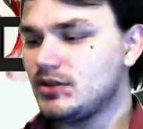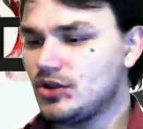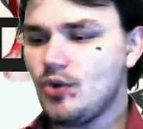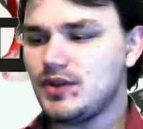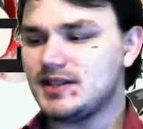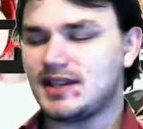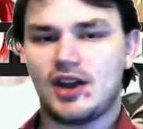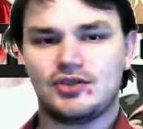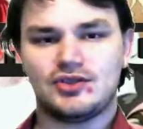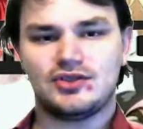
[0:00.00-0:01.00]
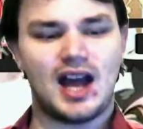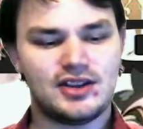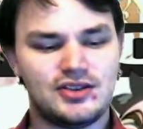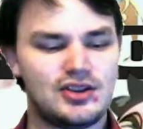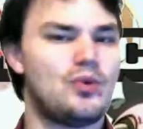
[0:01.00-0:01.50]
know these characters.
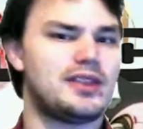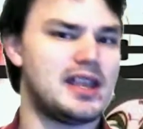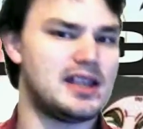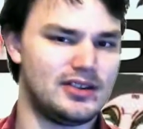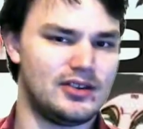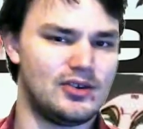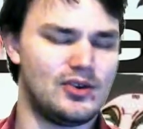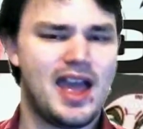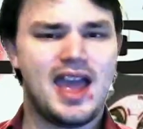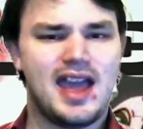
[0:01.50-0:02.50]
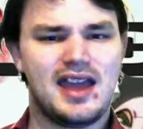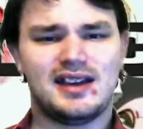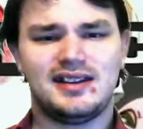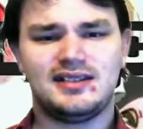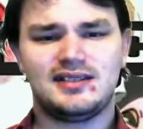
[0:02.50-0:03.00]
I know what they do,
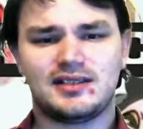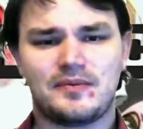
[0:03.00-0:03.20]
and